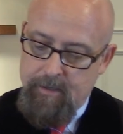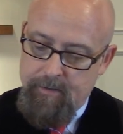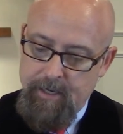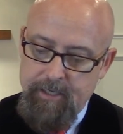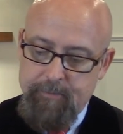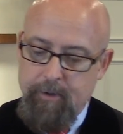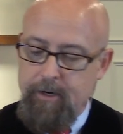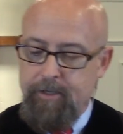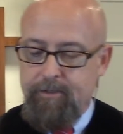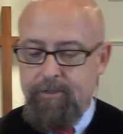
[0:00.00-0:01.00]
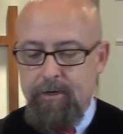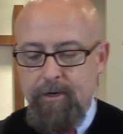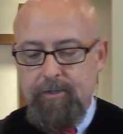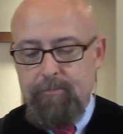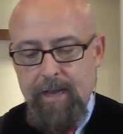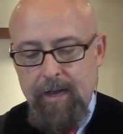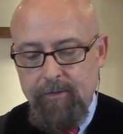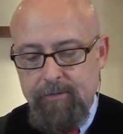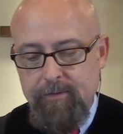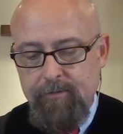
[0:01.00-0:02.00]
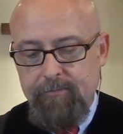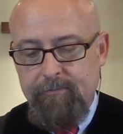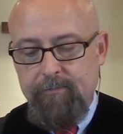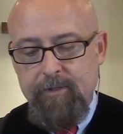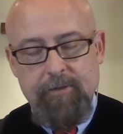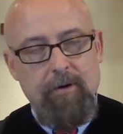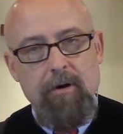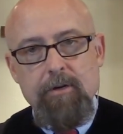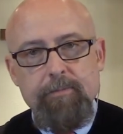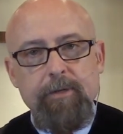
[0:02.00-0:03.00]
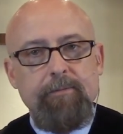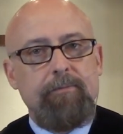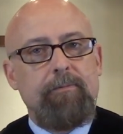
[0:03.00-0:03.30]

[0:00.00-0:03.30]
they experienced serious bouts of discouragement,